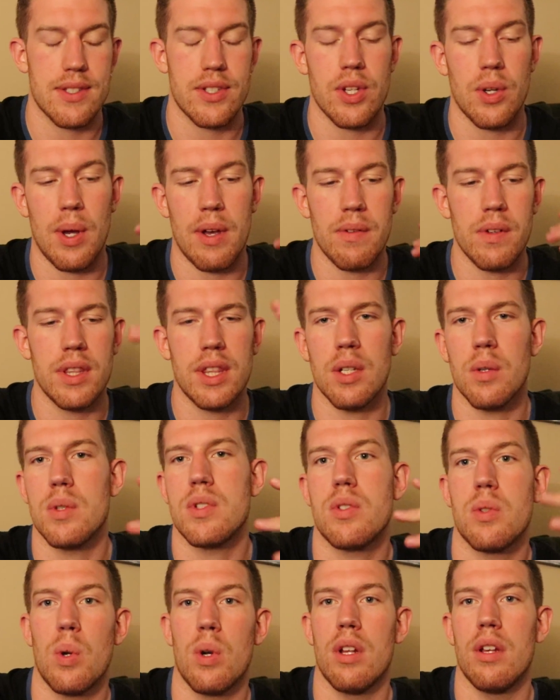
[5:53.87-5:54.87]
so everything
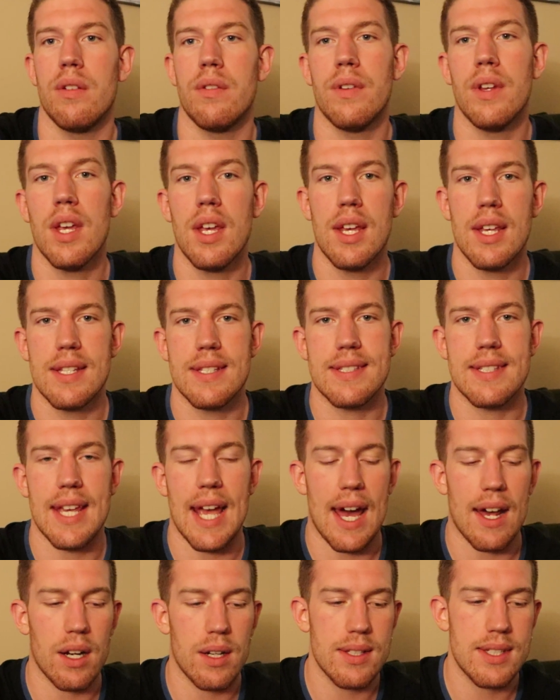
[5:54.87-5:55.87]
was sort of
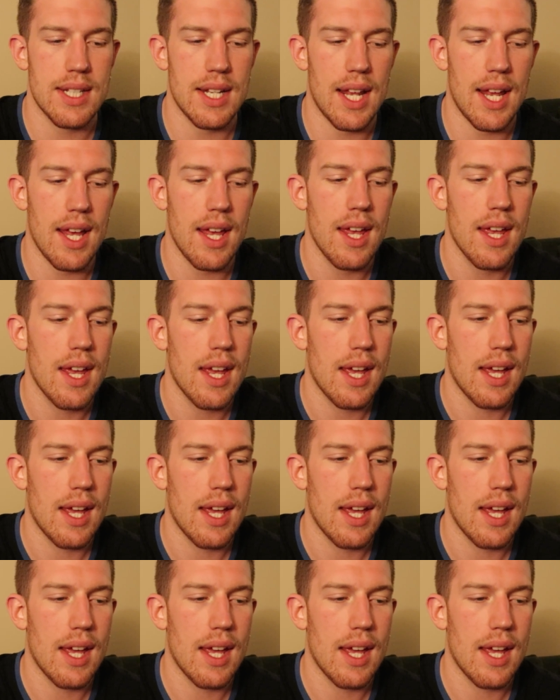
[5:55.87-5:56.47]
scattered today.